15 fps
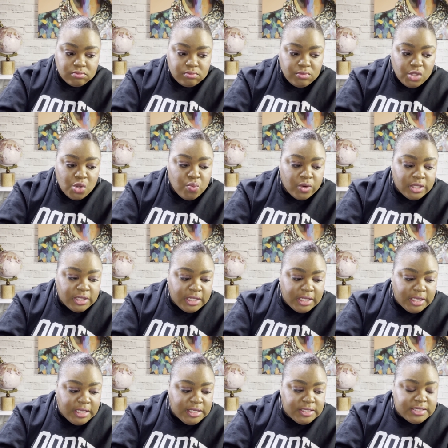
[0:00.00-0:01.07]

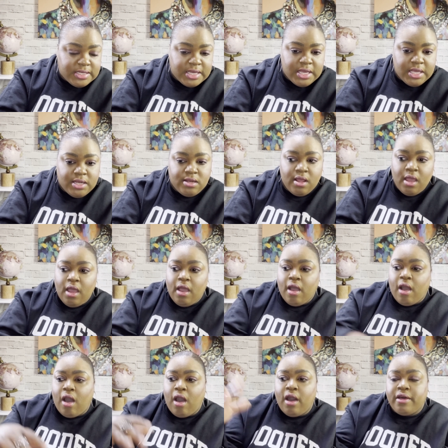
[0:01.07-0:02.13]
release and
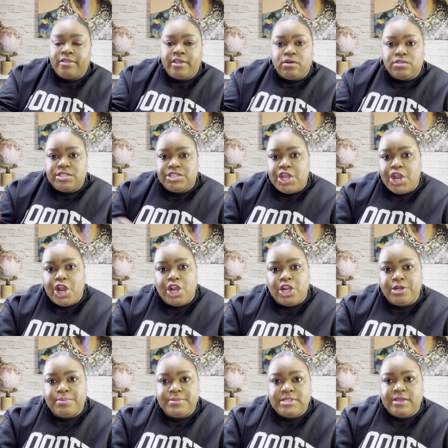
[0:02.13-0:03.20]
all those terms of